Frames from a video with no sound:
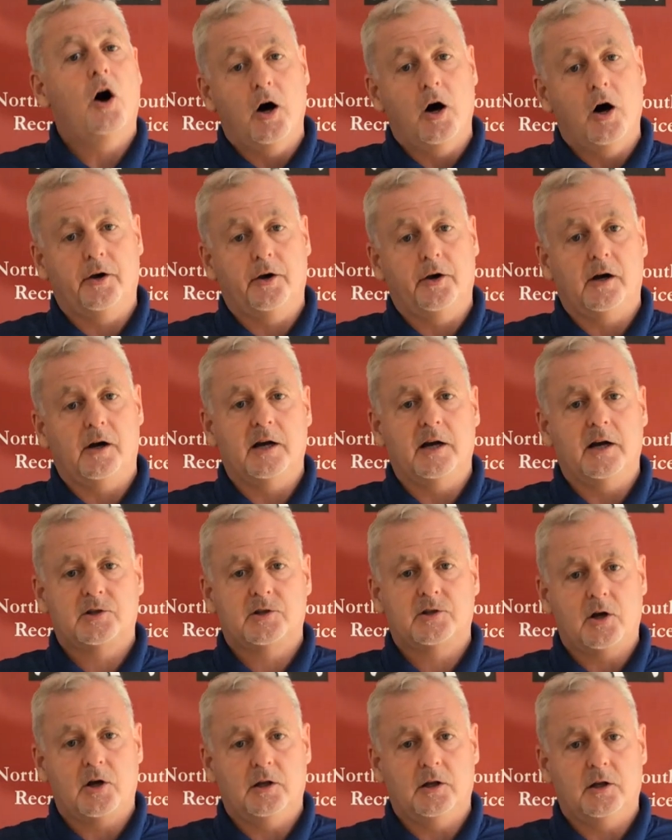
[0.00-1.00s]
honor our
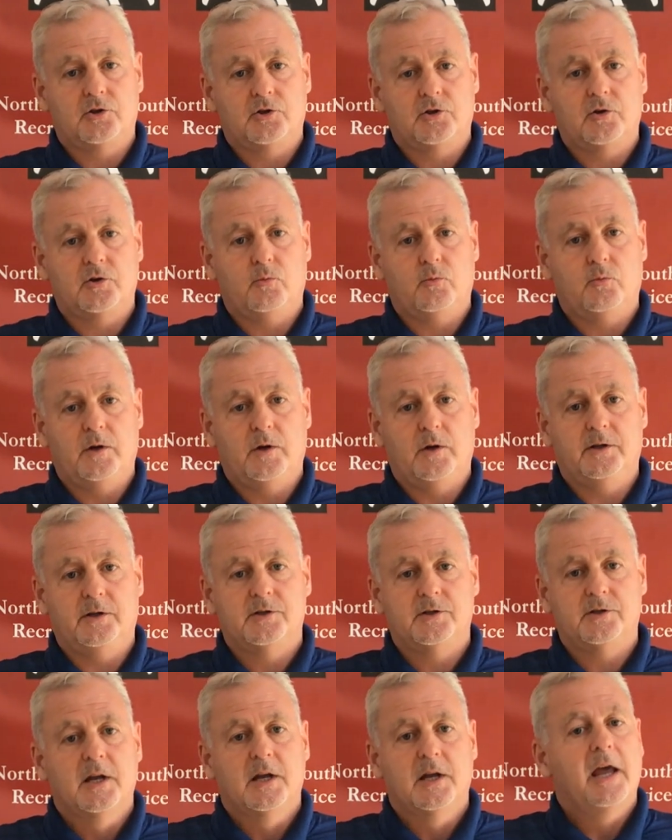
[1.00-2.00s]
scholarship
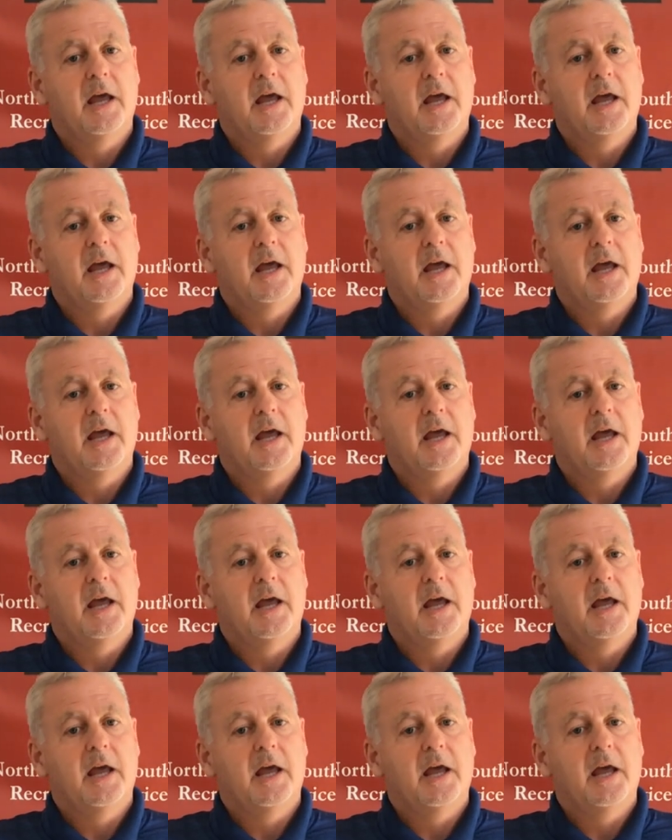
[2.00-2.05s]
winners,